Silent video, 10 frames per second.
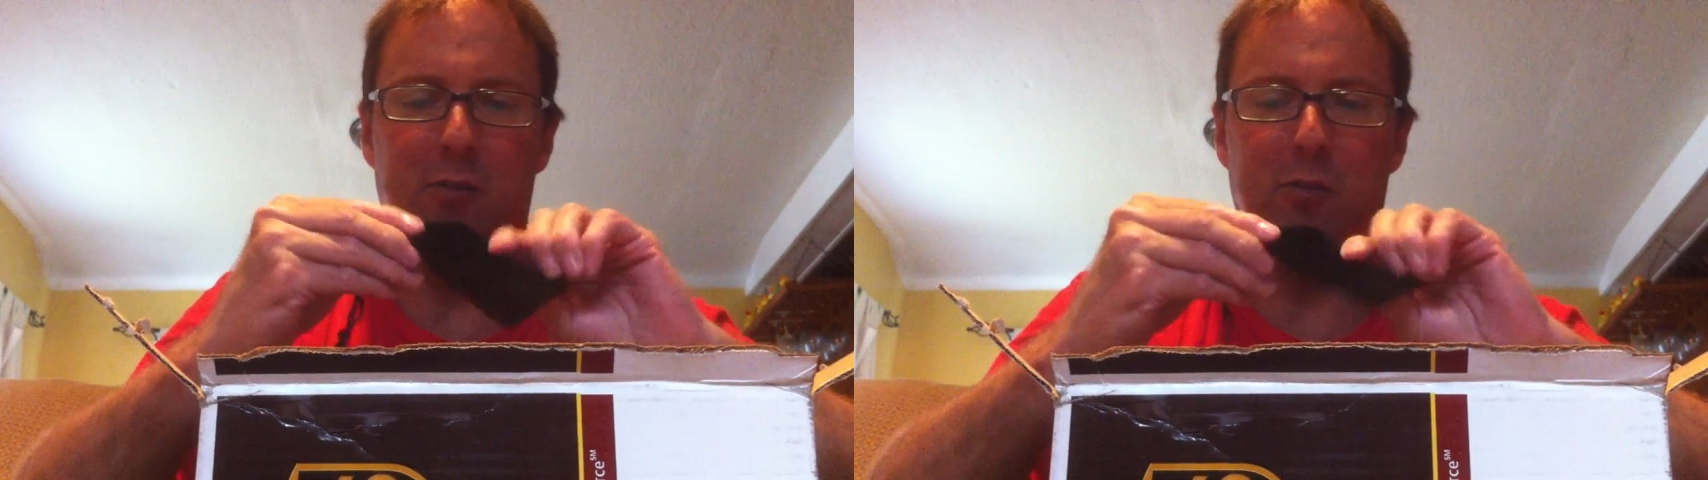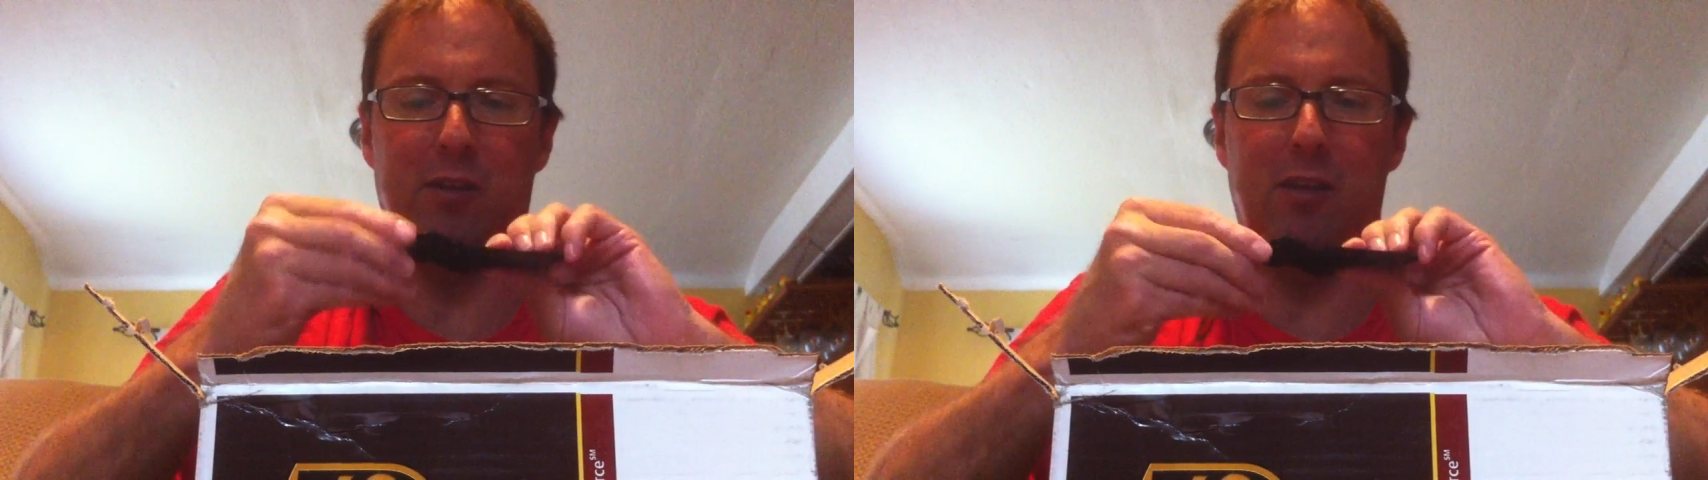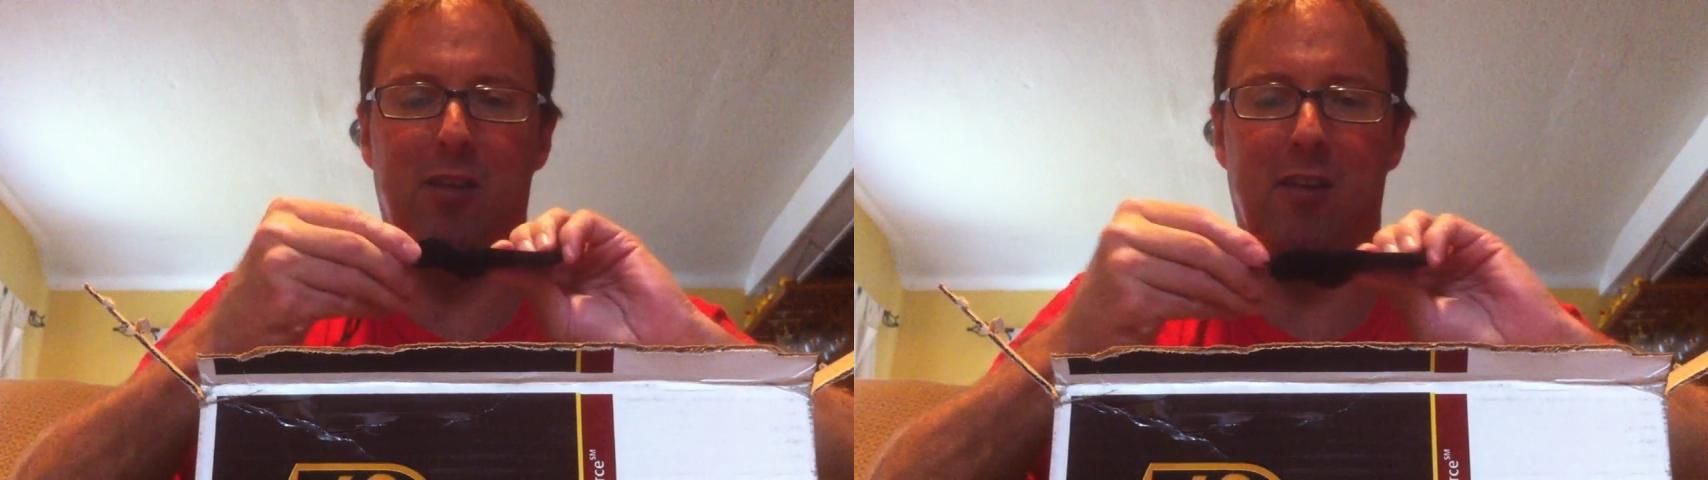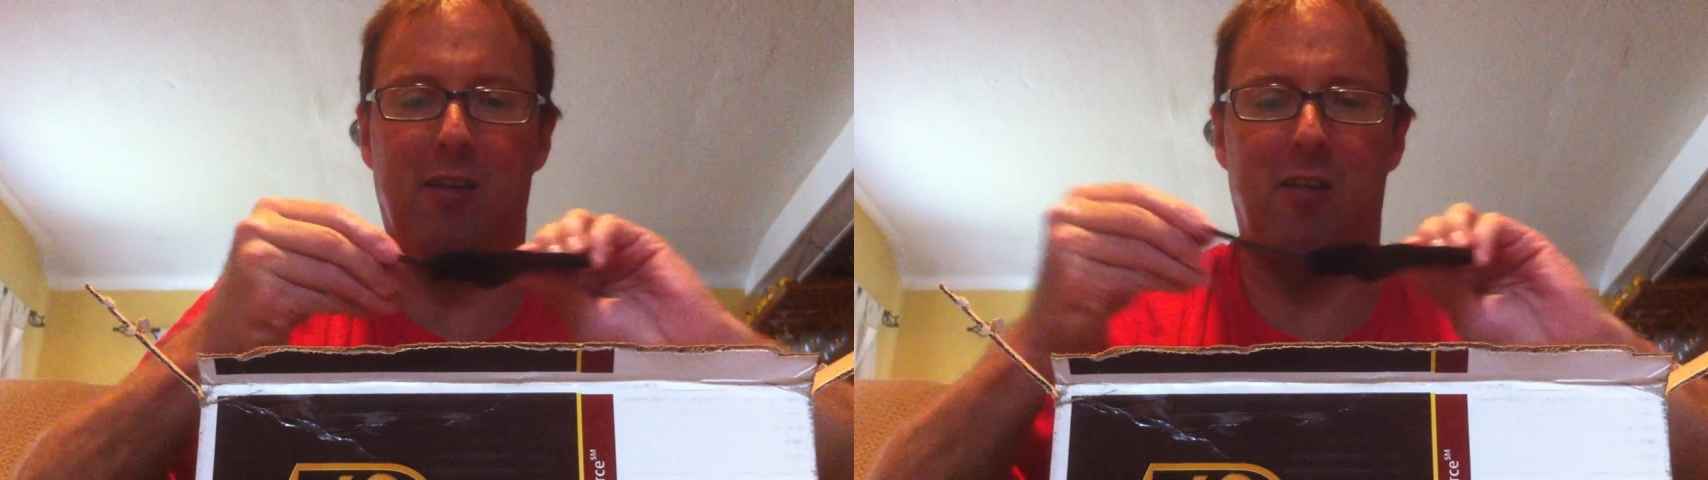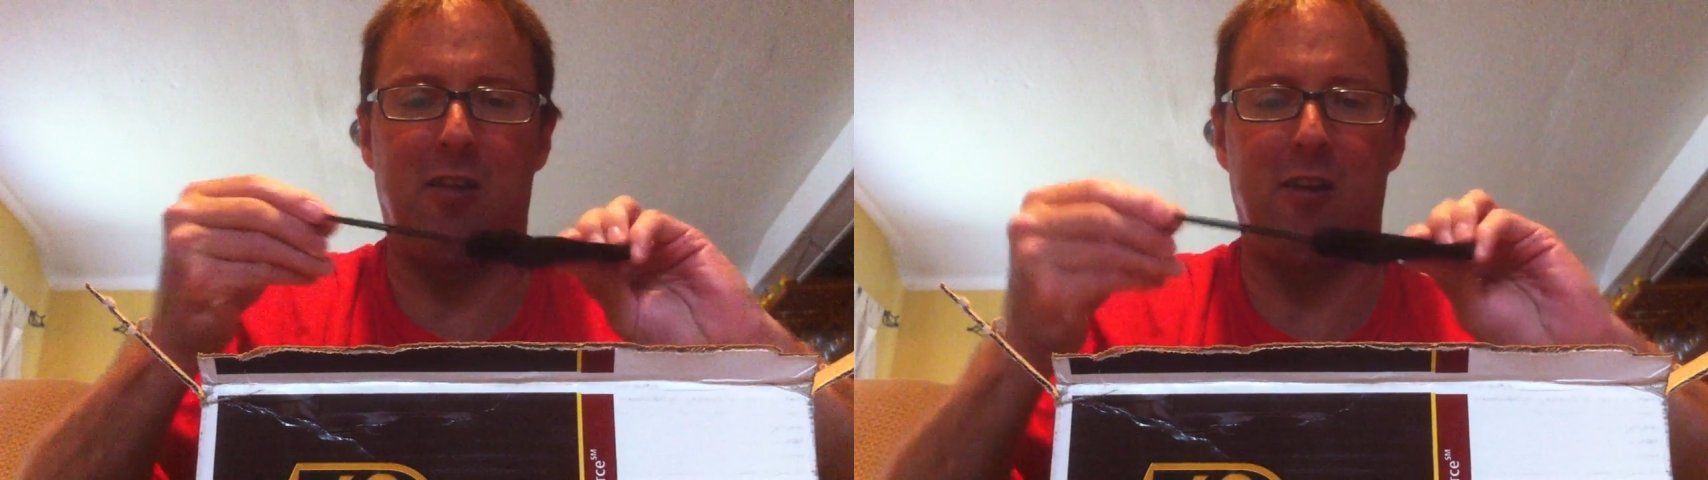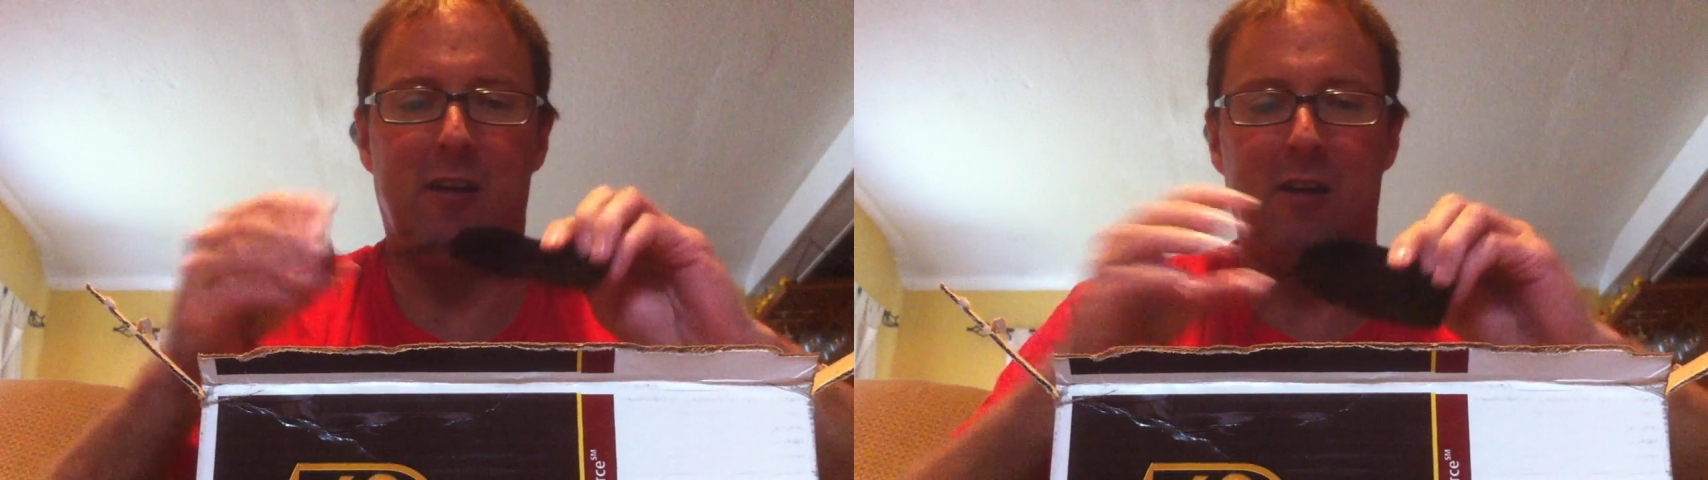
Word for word: know what this is.